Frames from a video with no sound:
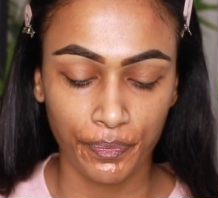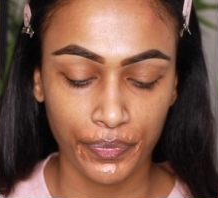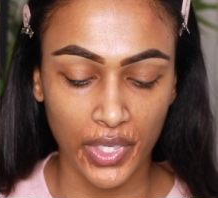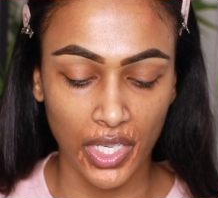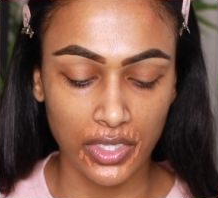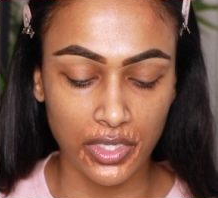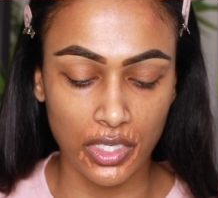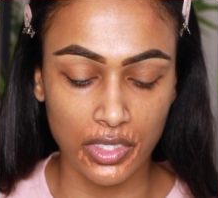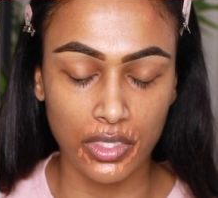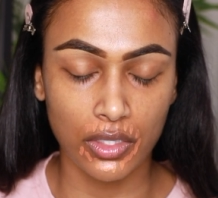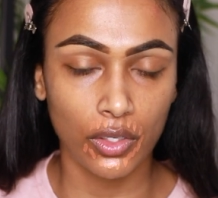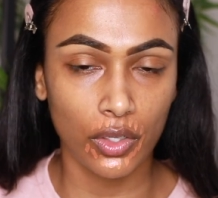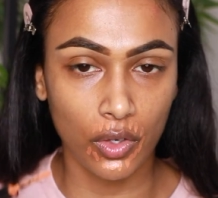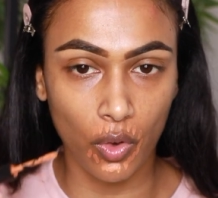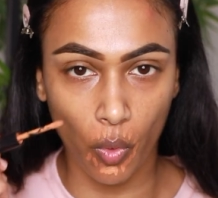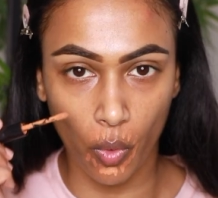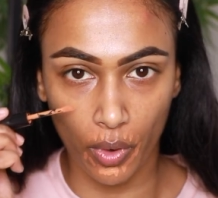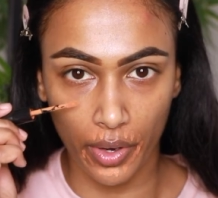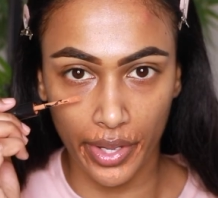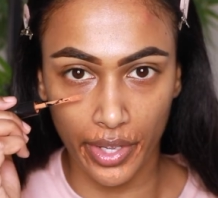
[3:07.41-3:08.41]
It doesn't look
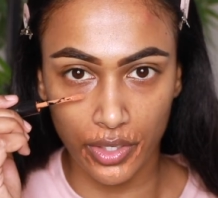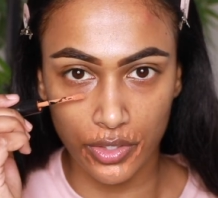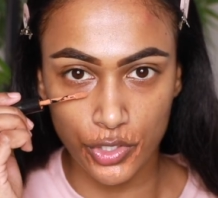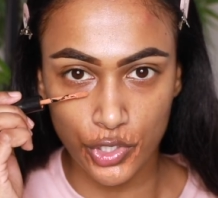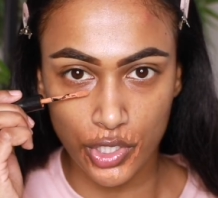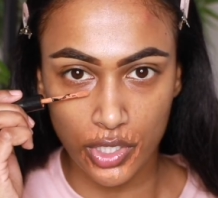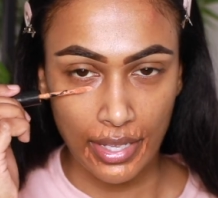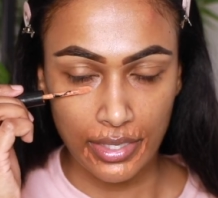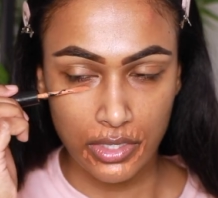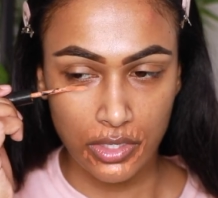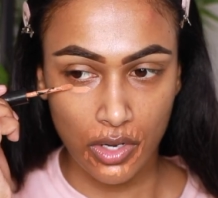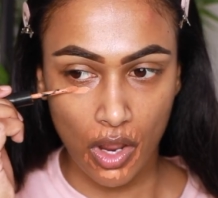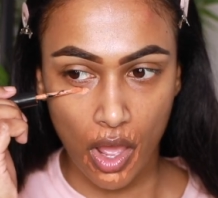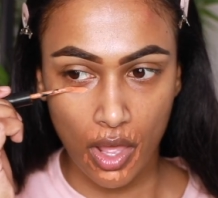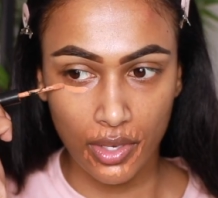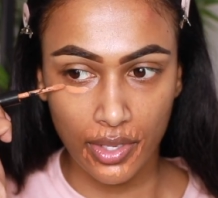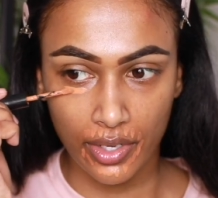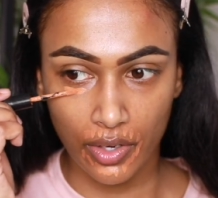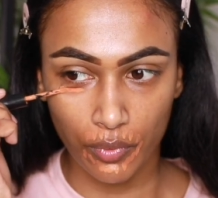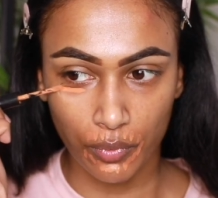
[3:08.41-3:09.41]
orange. It's
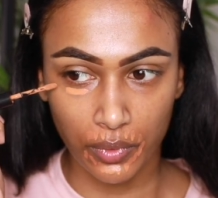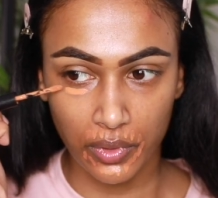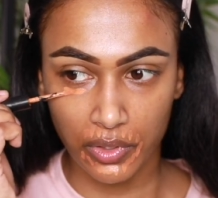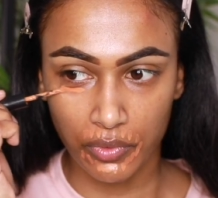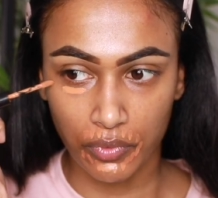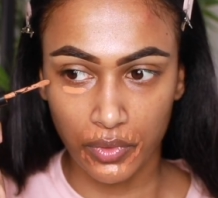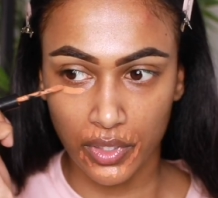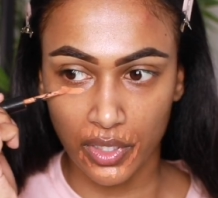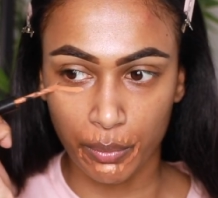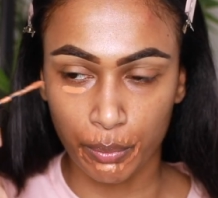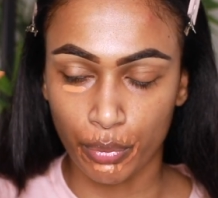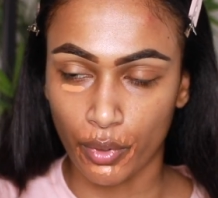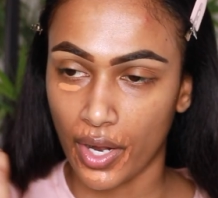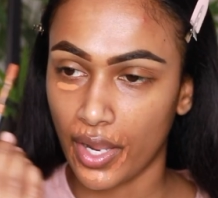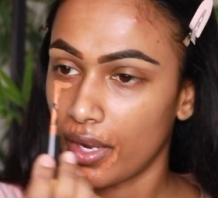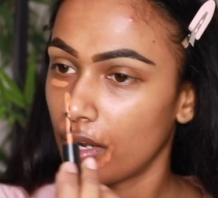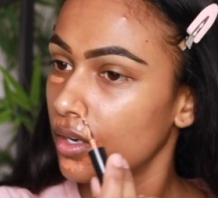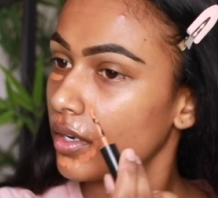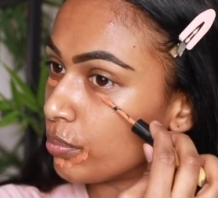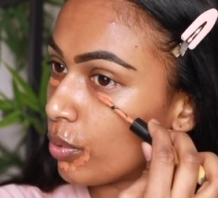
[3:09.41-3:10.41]
not like a really
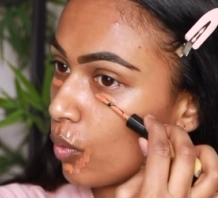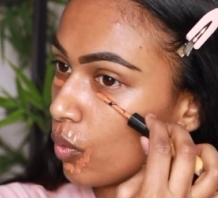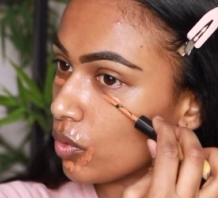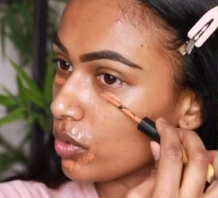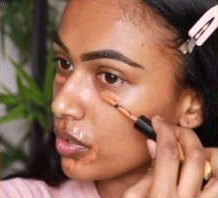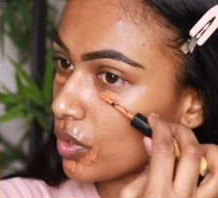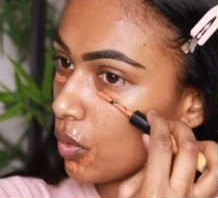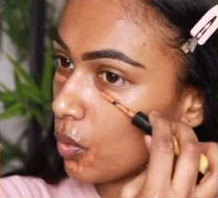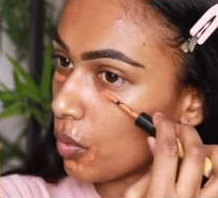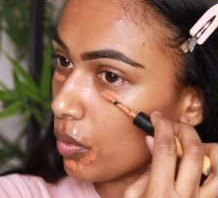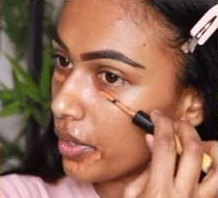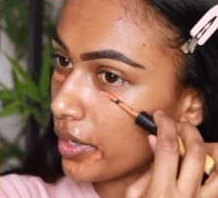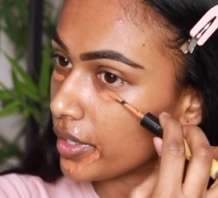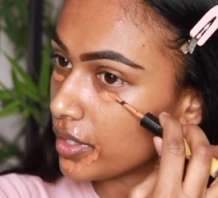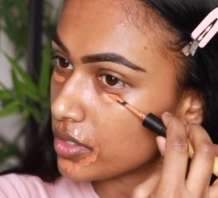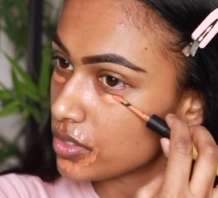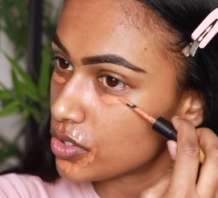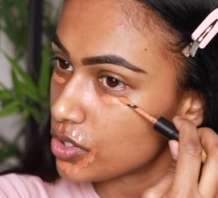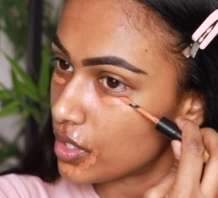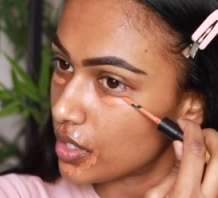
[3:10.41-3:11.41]
bright, bold
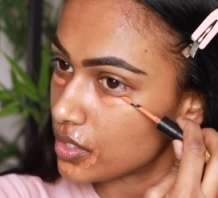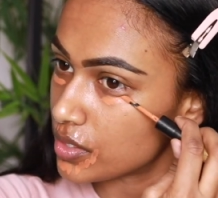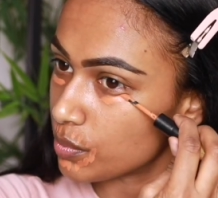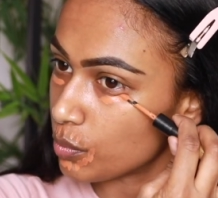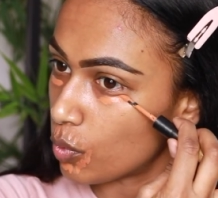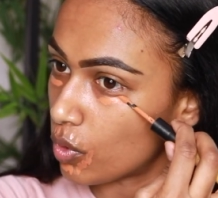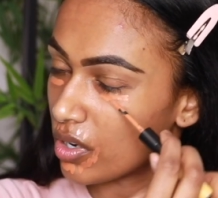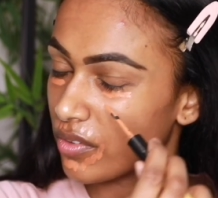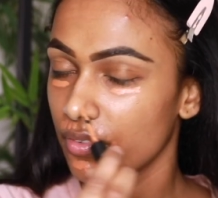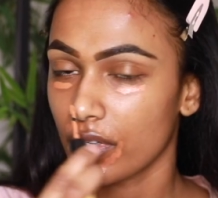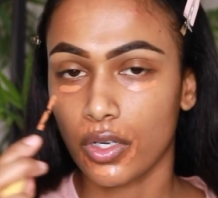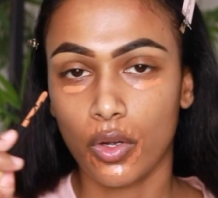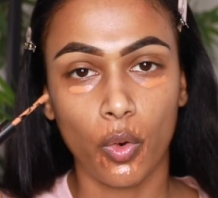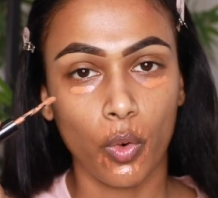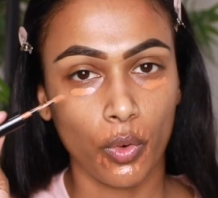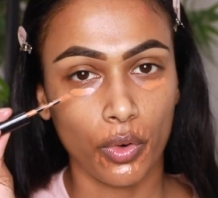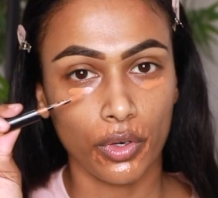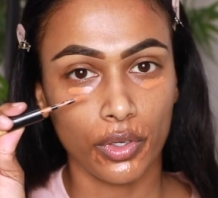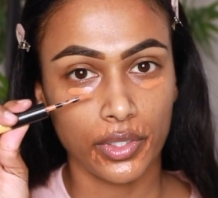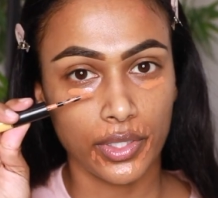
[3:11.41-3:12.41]
orange. It's more of a
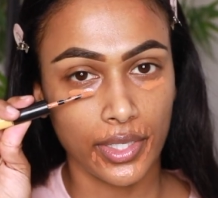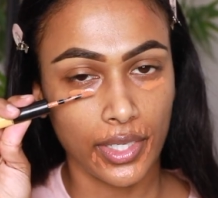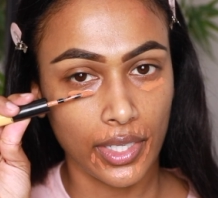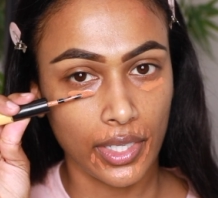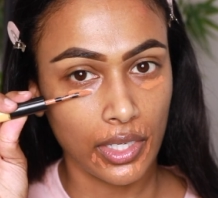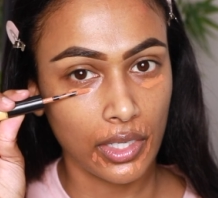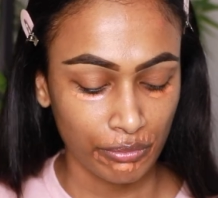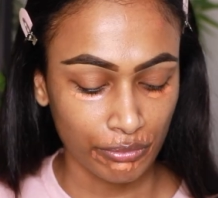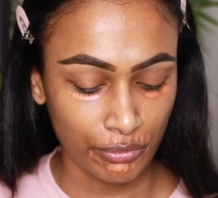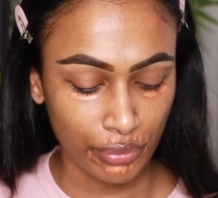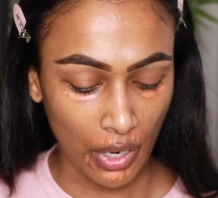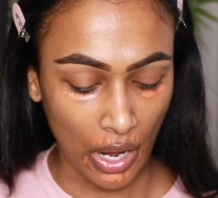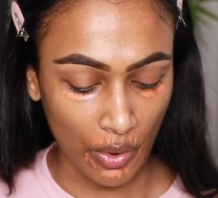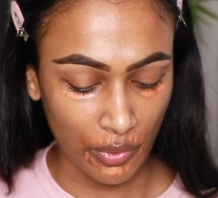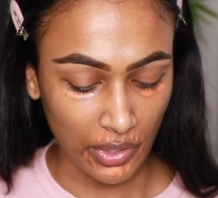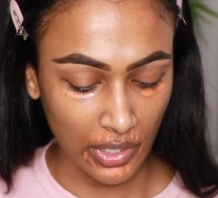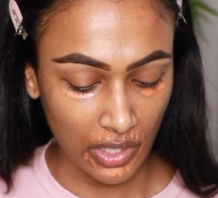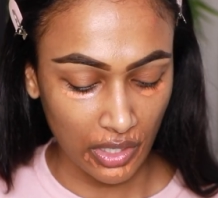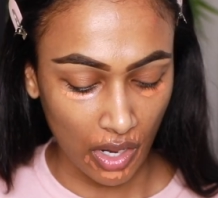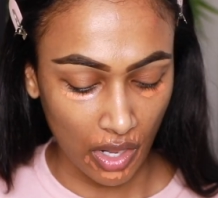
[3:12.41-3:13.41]
corally,
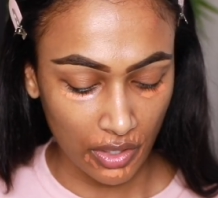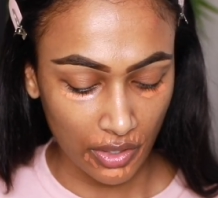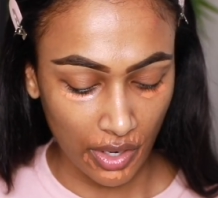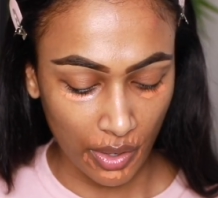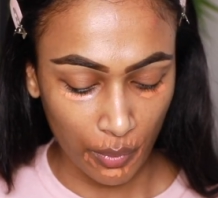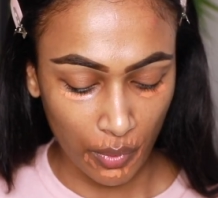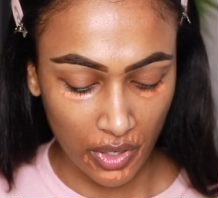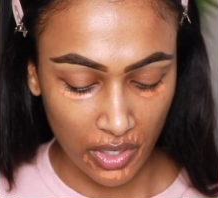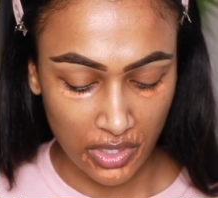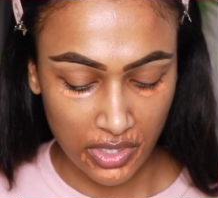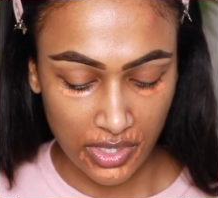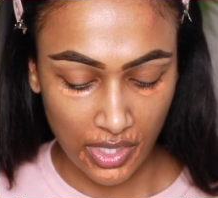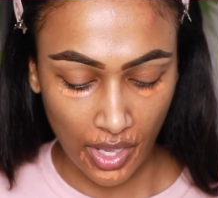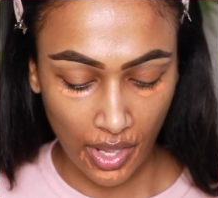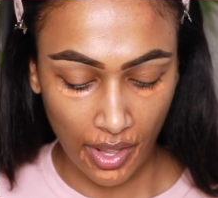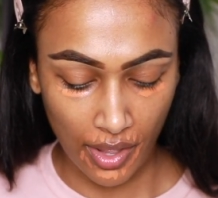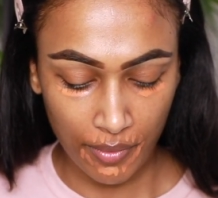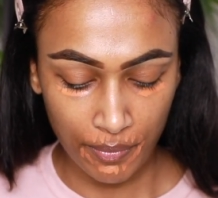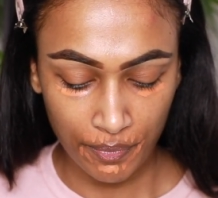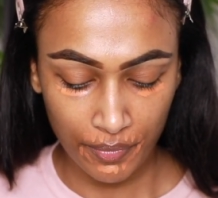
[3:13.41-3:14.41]
browny color, I wanna
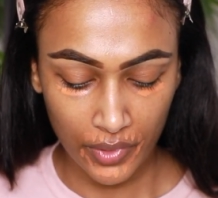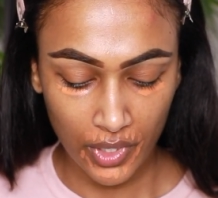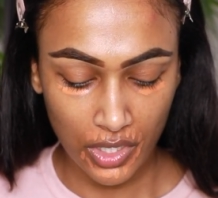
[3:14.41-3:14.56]
say.